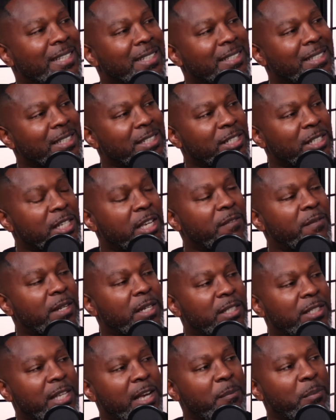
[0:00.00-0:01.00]
Just to give an
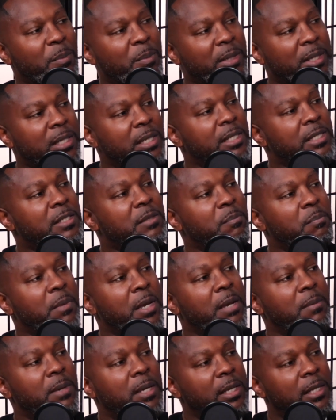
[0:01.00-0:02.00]
example, because
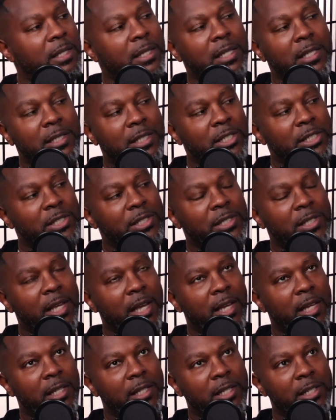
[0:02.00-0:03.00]
maybe just
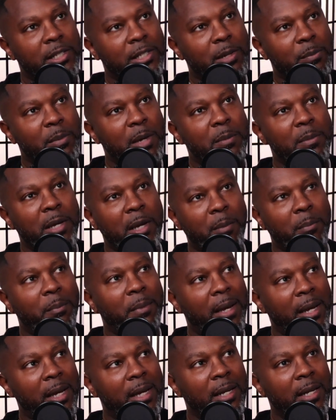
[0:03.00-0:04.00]
think that there may be a
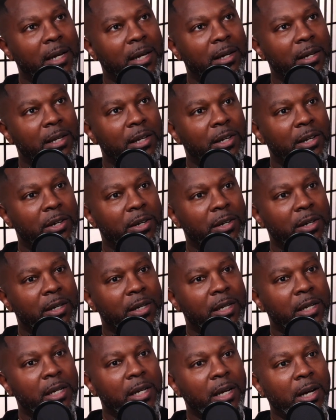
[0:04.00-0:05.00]
man out here,
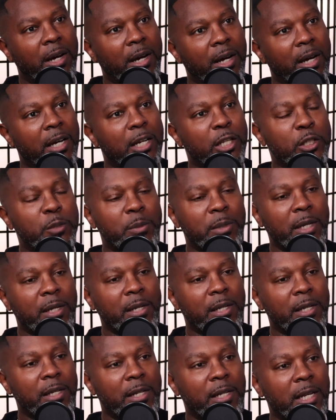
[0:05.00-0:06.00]
a husband
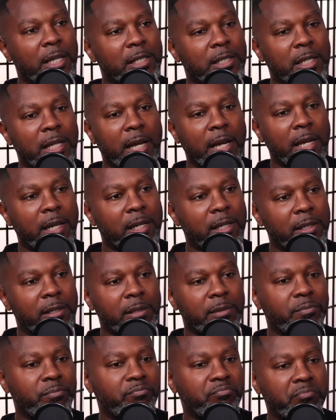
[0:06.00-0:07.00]
out here that's like,
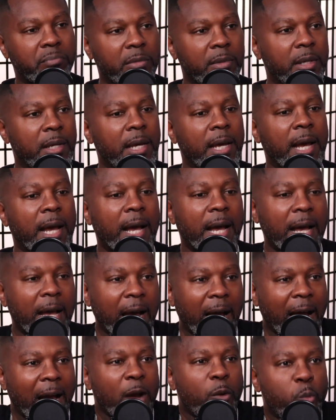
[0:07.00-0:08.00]

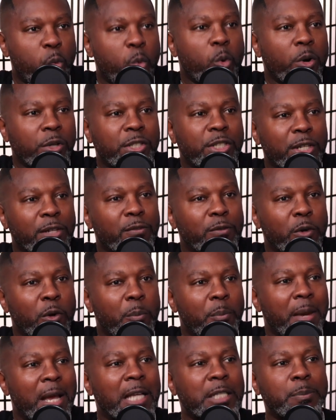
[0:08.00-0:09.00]
I want to
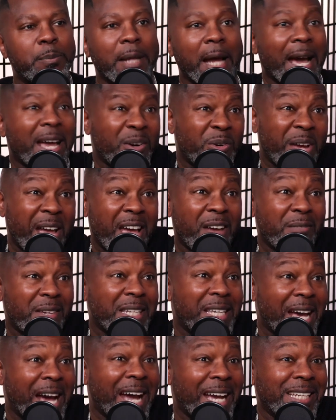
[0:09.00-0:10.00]
romance, but I don't have
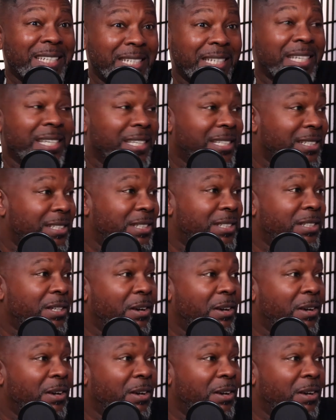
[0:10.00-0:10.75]
any ideas